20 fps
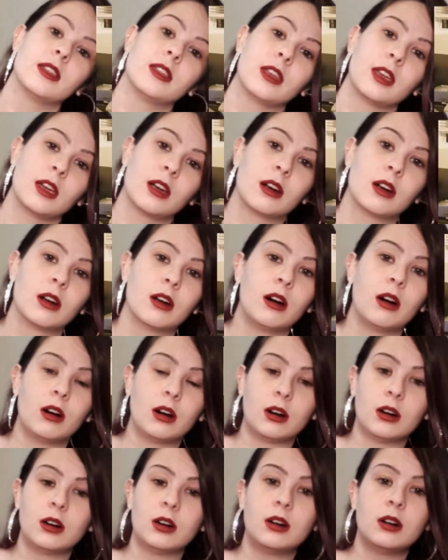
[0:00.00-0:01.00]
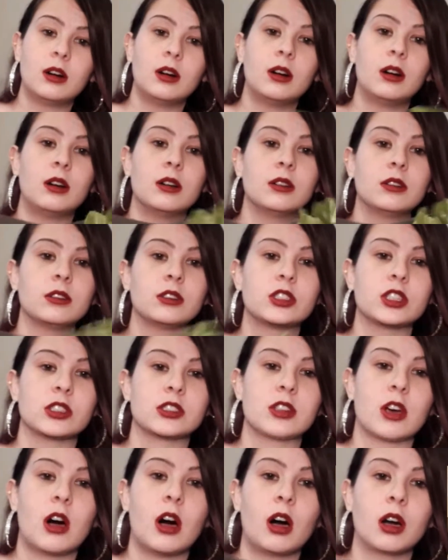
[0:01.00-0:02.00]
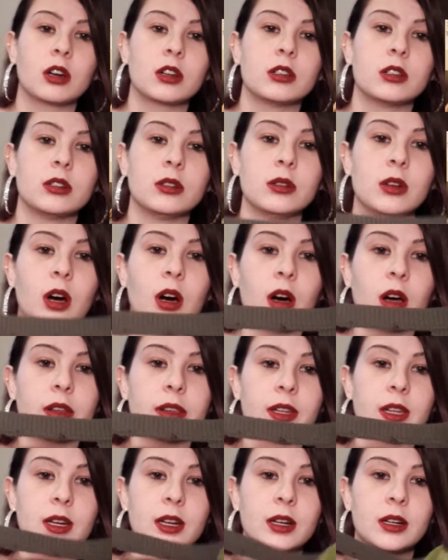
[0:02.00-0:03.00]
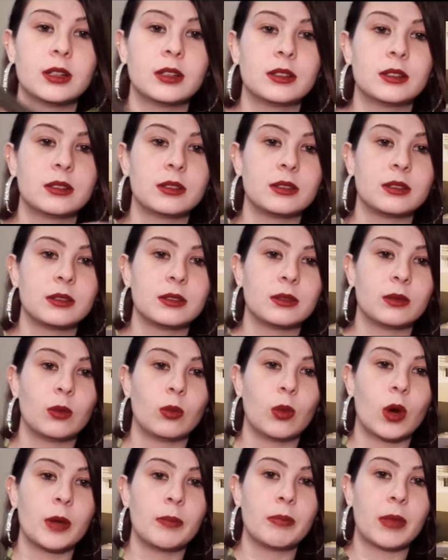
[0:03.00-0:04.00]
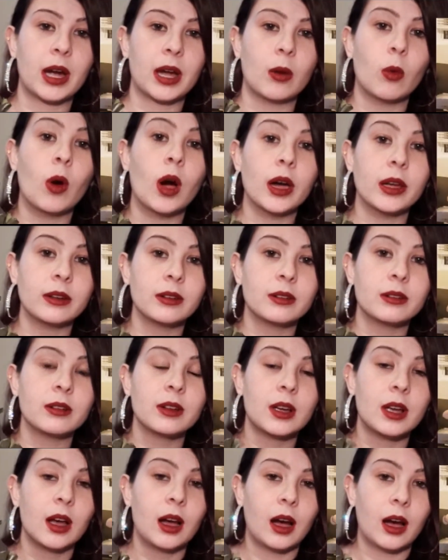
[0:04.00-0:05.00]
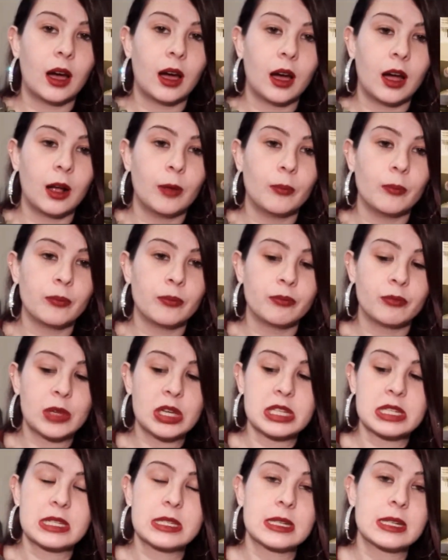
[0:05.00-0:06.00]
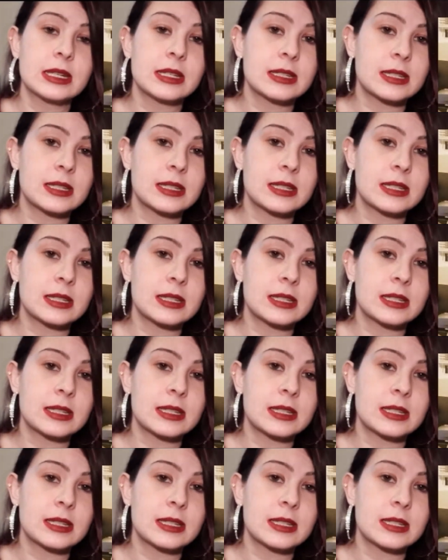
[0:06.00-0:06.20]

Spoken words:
they are all just hot glued on there, one by one. It didn't